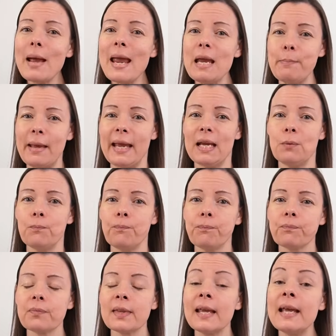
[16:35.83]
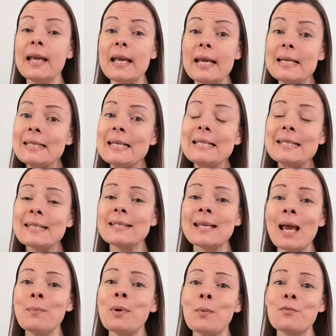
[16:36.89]
maybe. It is the
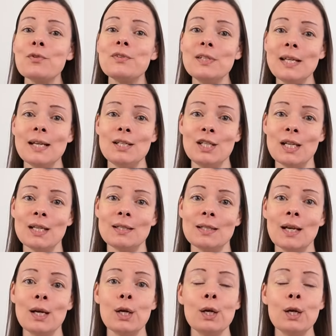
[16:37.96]
same number of stitches.